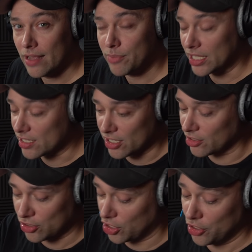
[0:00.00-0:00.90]
Because
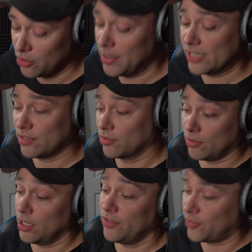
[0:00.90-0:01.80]
can you imagine,
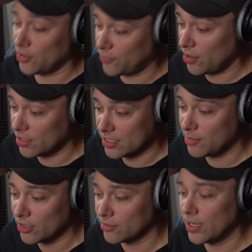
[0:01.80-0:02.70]
what if you voted some
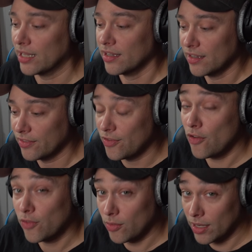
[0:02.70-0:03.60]
other way?
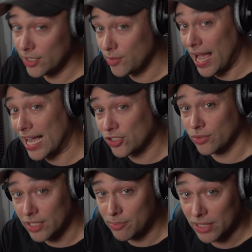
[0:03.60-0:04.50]
Vote for what you
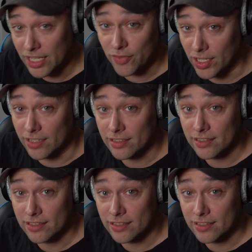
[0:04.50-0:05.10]
actually believe in.